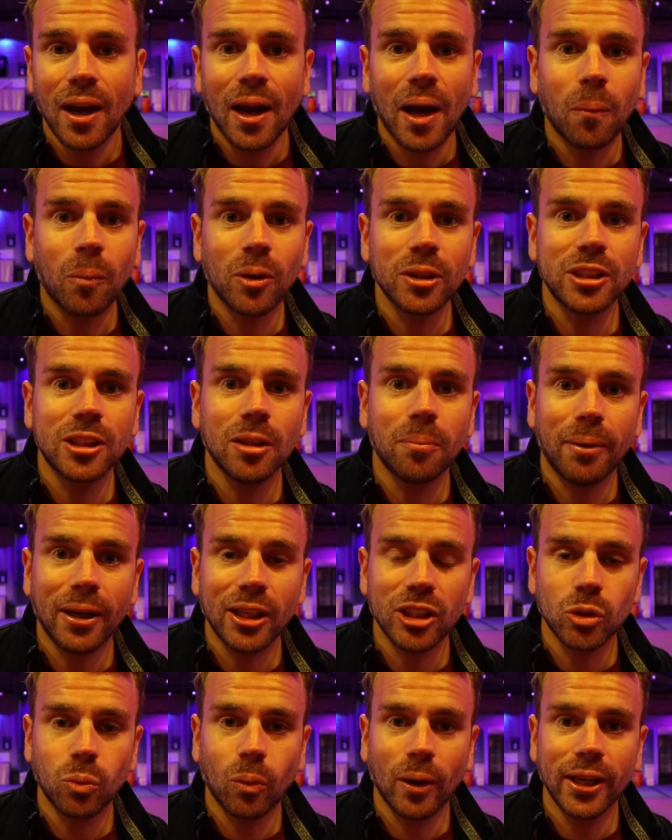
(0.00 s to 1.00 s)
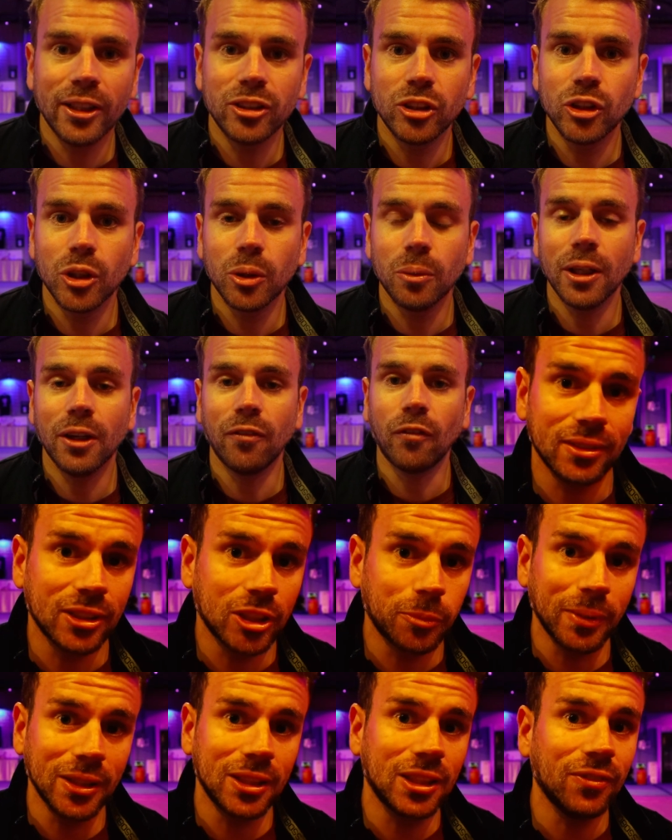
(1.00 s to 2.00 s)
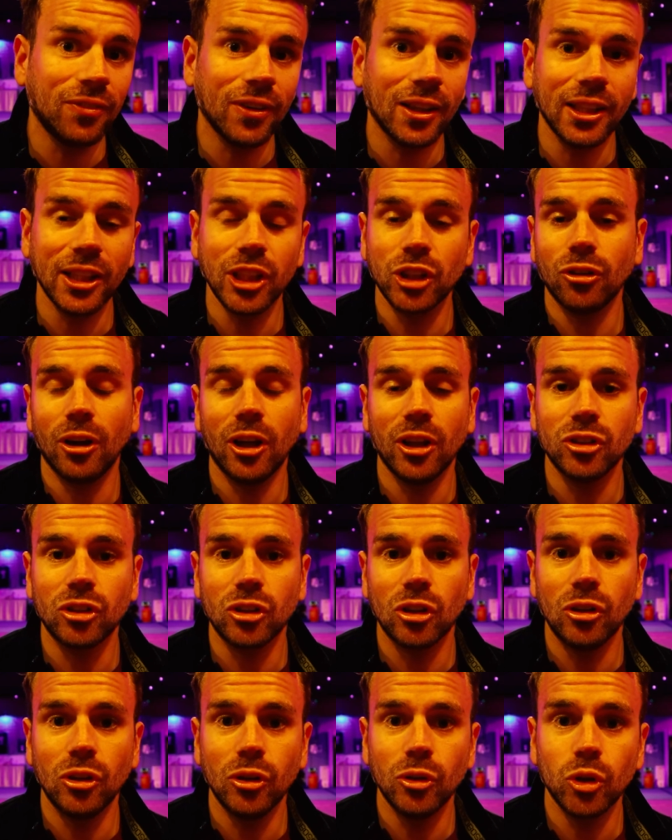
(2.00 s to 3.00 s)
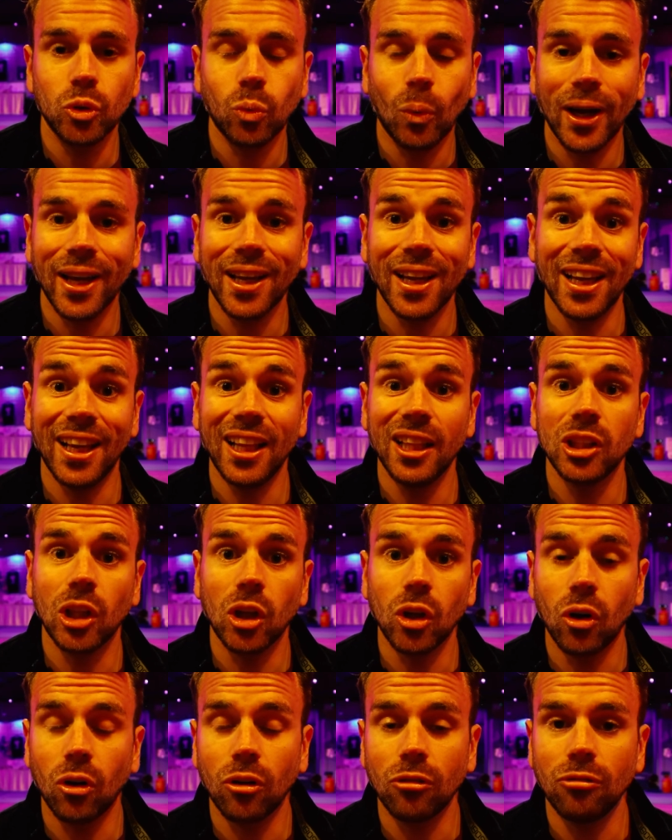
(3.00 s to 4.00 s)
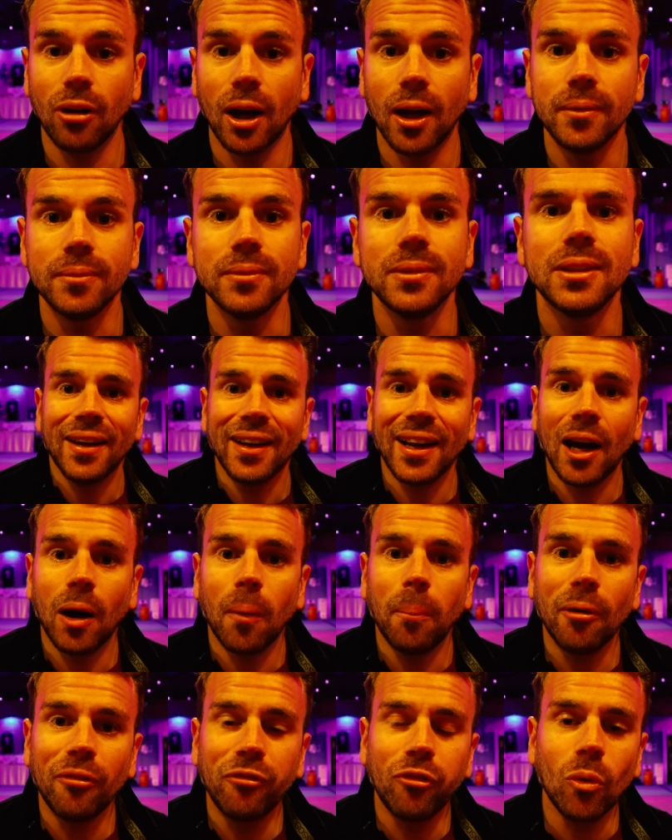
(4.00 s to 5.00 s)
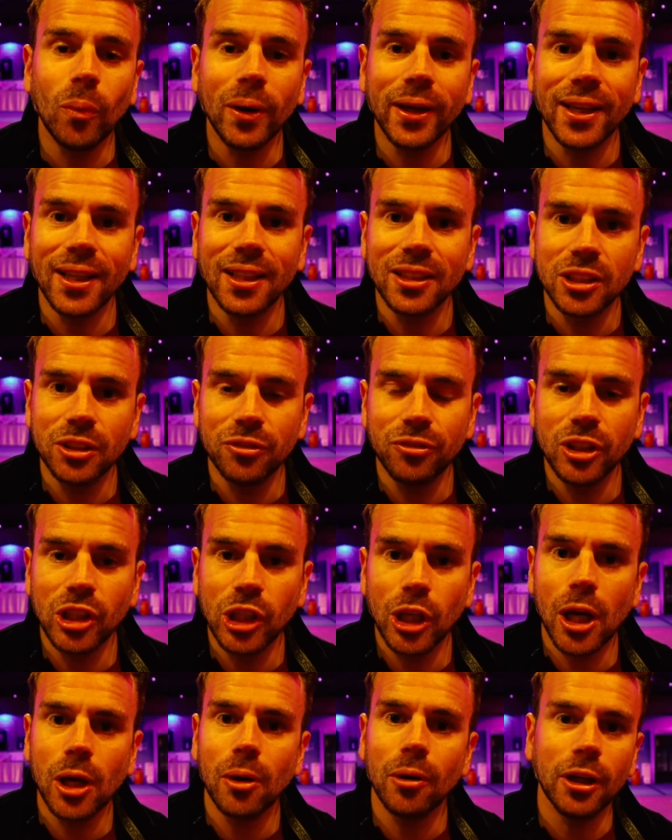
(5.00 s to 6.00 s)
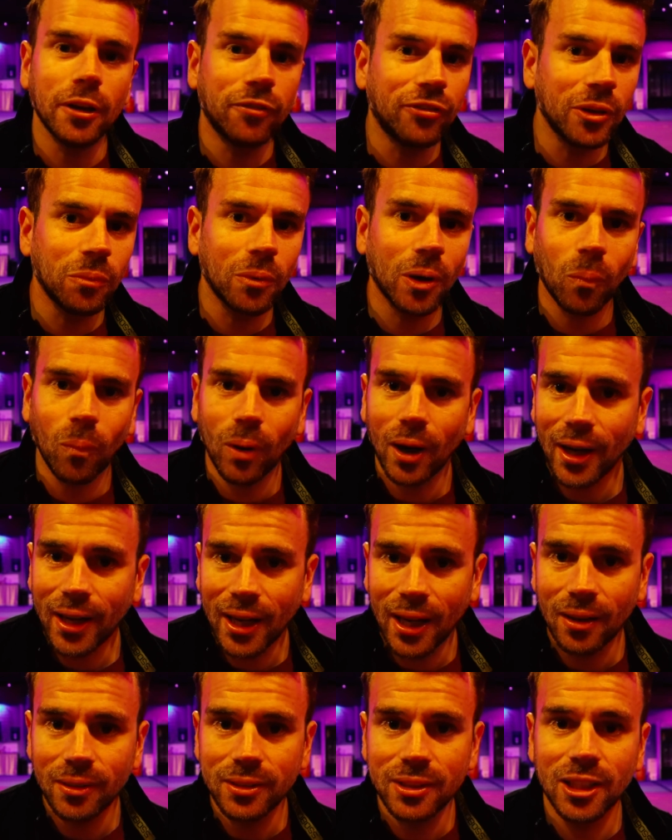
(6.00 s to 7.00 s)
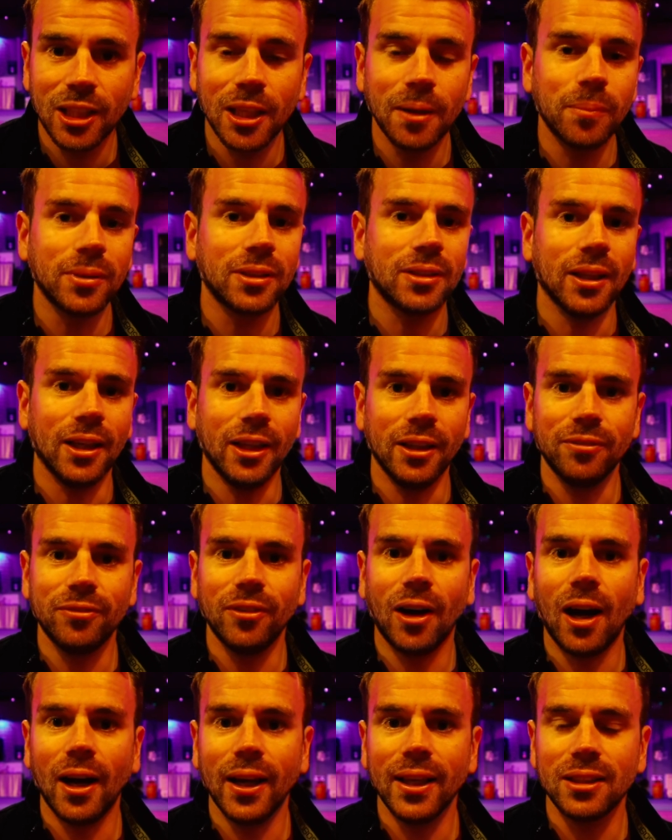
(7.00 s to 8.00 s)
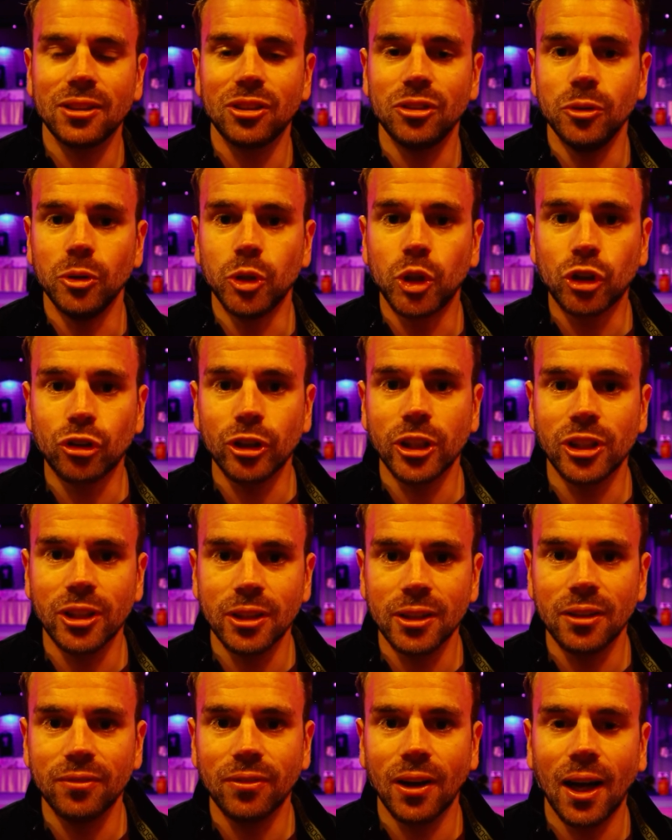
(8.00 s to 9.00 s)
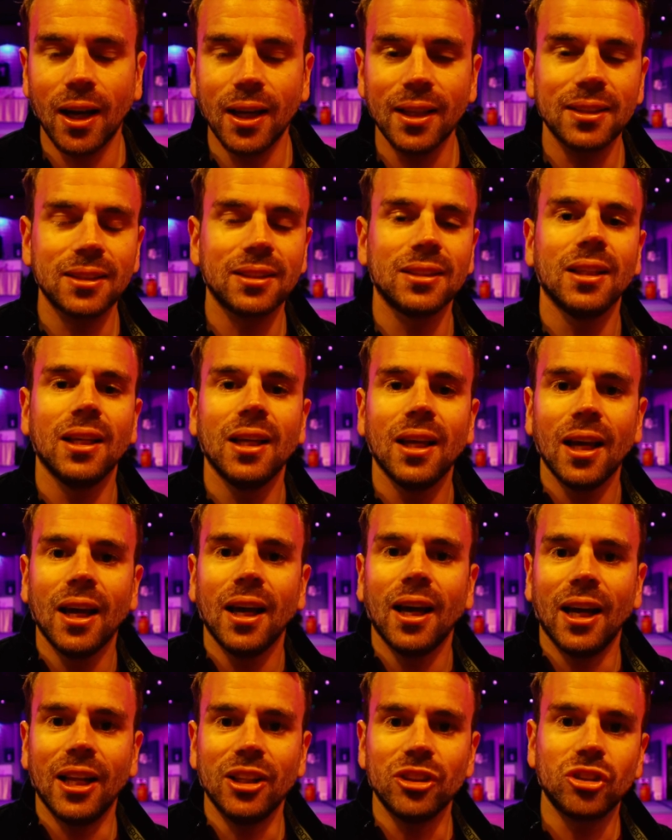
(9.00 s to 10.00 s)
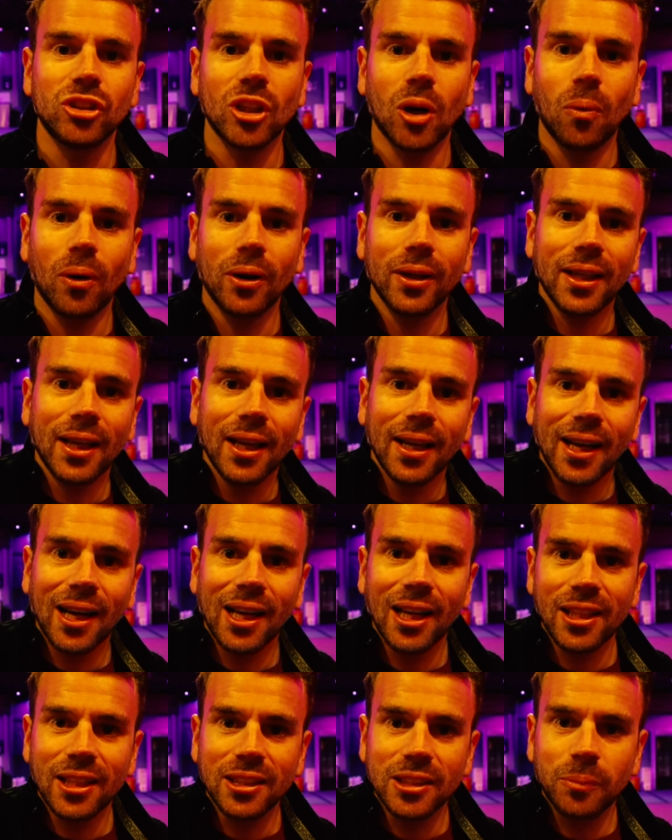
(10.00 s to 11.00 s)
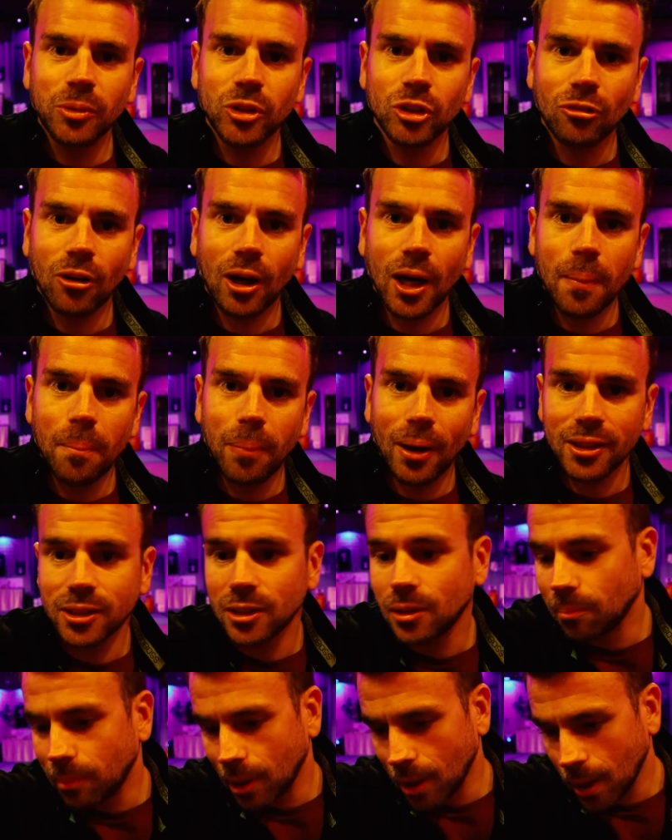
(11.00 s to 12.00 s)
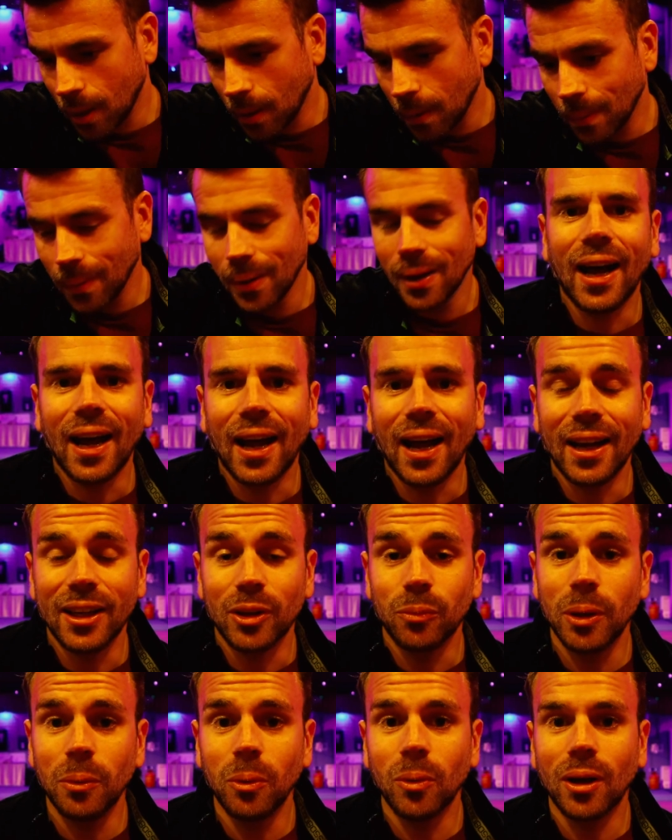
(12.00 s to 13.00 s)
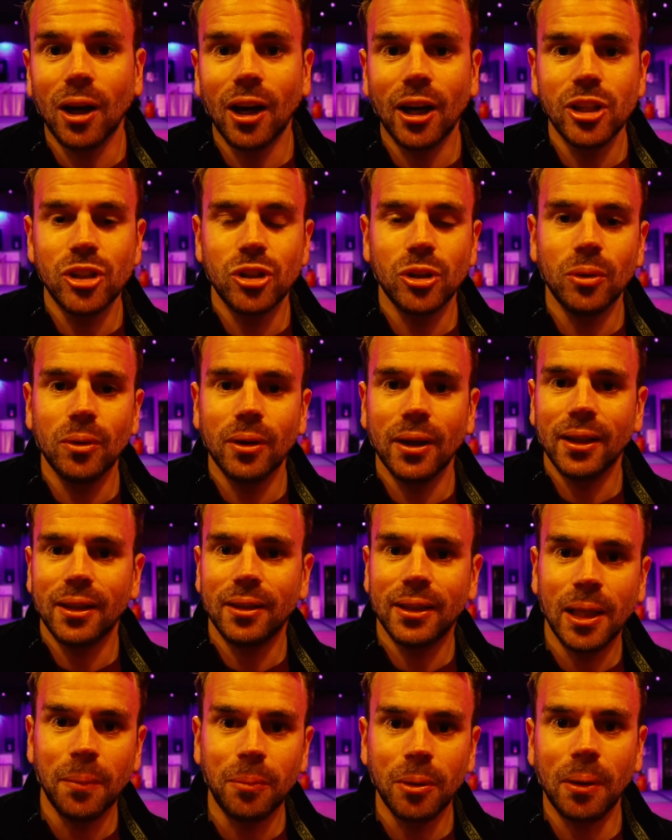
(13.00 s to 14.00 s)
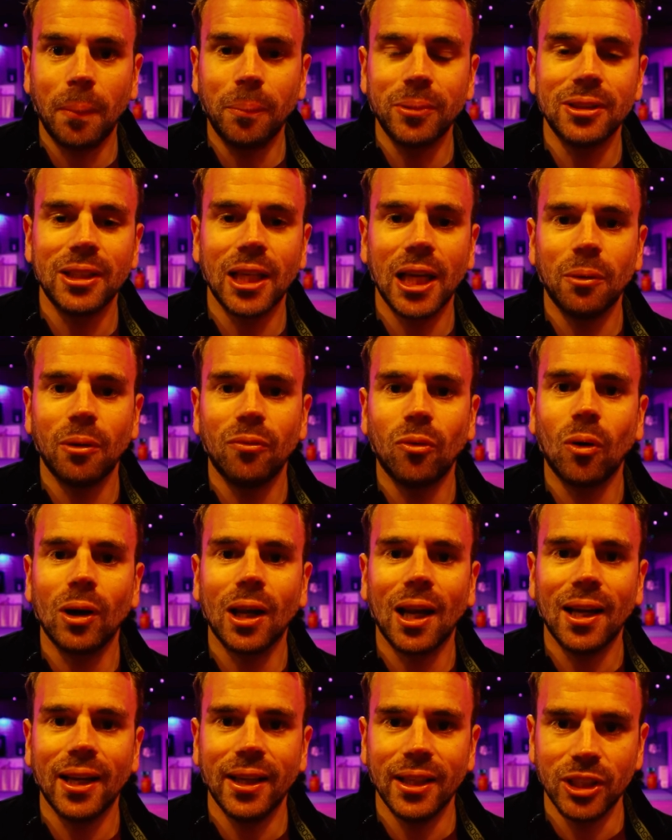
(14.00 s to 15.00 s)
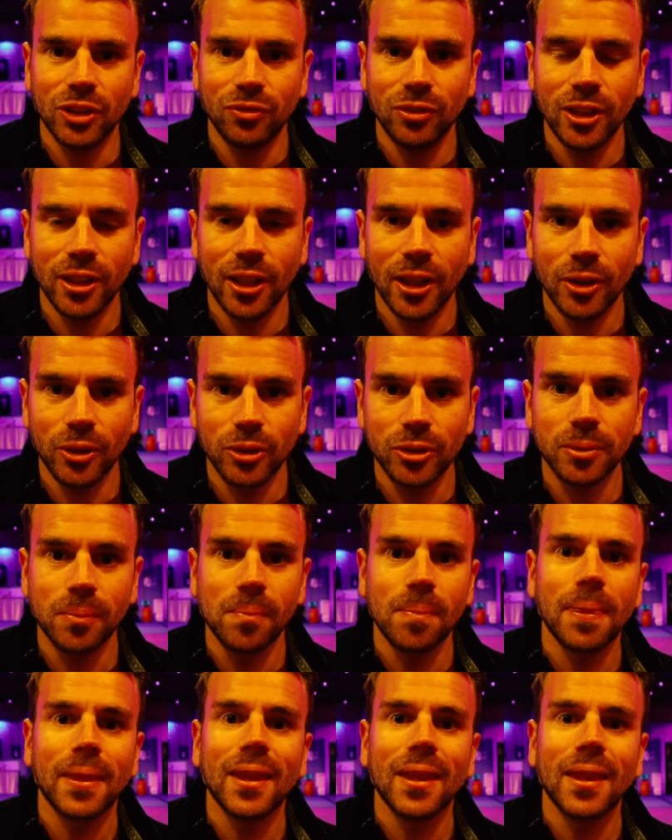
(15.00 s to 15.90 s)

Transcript: And what's the best way to do it, specifically trying to lose weight in the long run? Now, before we get into the video, if you want workout tips, advice, nutrition advice, and so on, click the subscribe button below, and we will guide you, keep you up to date with all our latest videos.